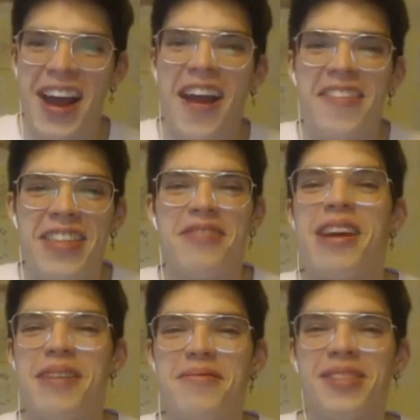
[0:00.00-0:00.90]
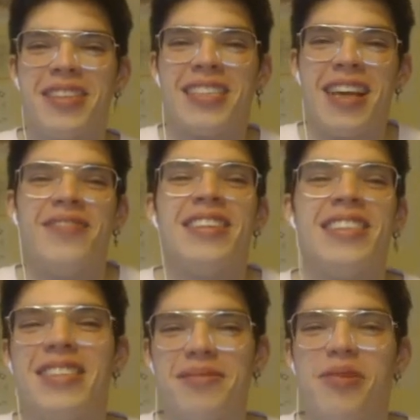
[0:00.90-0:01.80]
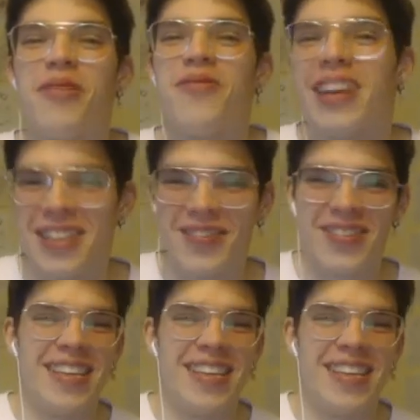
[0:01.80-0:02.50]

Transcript: They were able to self-distance more effectively.